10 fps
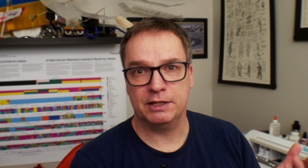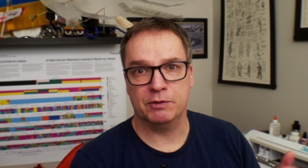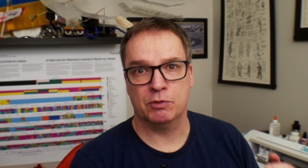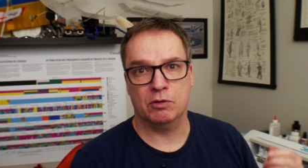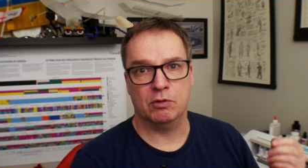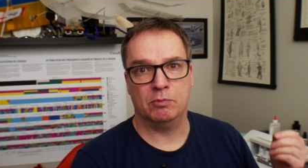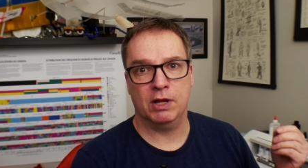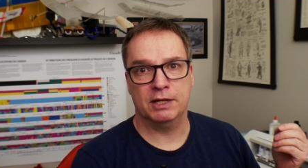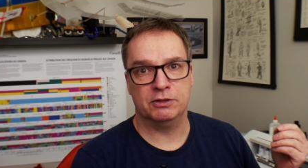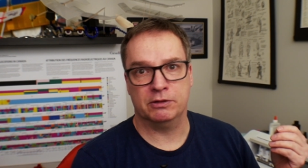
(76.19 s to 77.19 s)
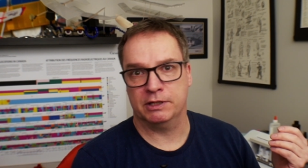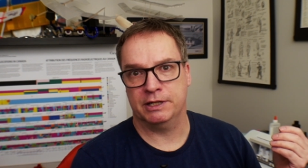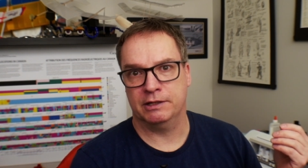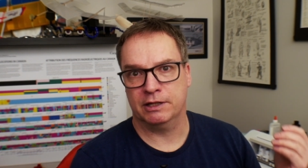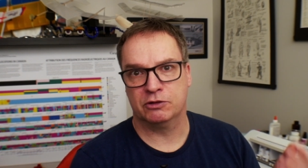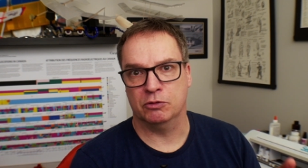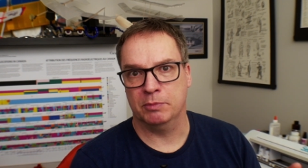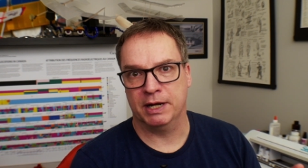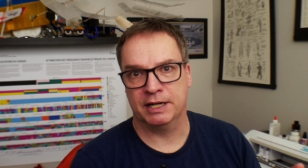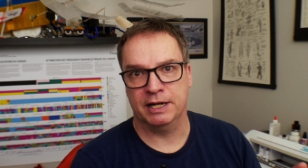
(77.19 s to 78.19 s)
it will apply to the
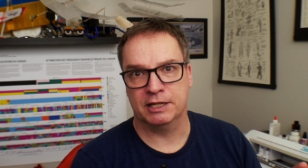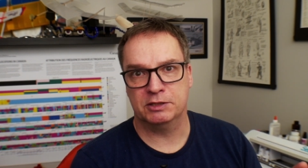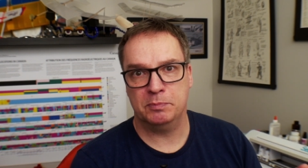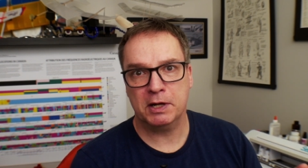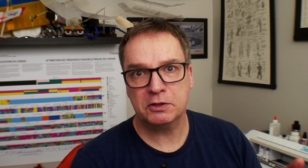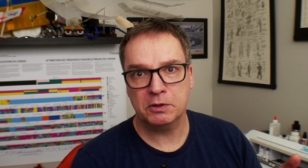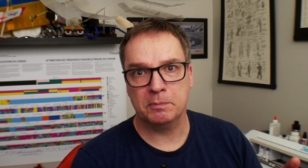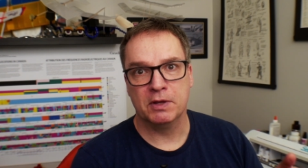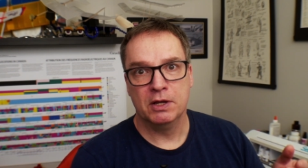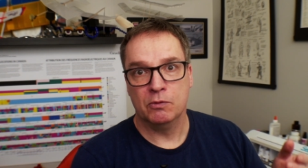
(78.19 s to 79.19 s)
electromagnetic spectrum